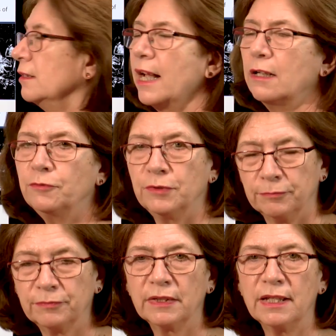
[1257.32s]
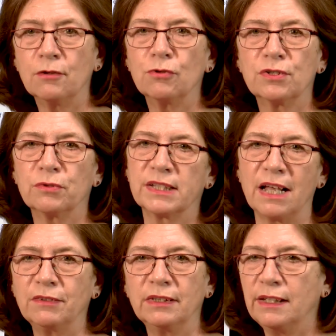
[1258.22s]
Delft, he also
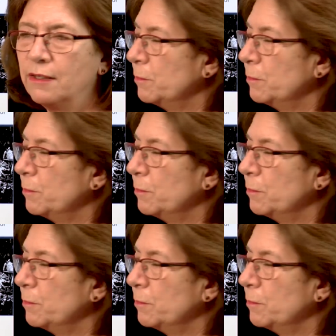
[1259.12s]
17th,